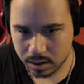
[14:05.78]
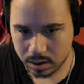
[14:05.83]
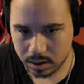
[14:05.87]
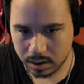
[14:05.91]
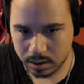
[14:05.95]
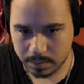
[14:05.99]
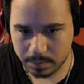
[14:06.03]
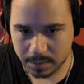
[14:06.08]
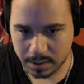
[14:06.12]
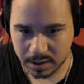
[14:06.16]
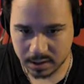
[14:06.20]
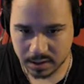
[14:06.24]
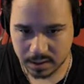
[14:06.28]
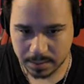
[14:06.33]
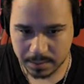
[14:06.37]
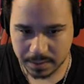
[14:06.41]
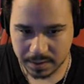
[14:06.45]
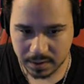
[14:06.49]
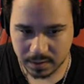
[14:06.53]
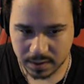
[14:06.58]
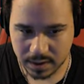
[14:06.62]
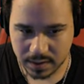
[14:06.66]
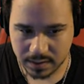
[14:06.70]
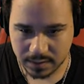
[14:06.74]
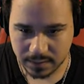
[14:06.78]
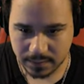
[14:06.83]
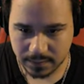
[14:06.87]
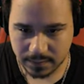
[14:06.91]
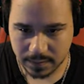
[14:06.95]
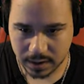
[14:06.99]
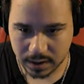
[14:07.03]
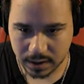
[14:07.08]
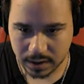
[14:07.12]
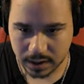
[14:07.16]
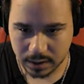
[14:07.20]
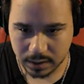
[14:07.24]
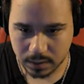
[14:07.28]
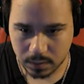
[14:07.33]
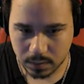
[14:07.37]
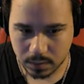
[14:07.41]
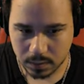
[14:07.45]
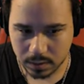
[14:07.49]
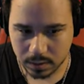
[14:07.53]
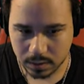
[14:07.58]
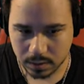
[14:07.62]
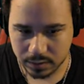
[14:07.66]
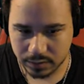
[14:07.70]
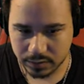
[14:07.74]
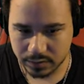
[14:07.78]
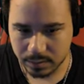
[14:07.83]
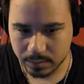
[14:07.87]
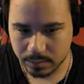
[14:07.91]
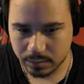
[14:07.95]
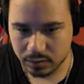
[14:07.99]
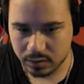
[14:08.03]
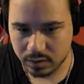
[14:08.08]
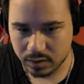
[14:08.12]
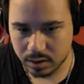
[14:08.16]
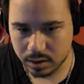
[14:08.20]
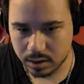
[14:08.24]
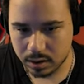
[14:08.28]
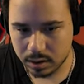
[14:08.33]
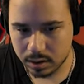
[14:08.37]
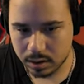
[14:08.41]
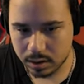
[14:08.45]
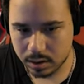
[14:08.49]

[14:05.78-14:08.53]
You better not be around the fucking corner or some shit.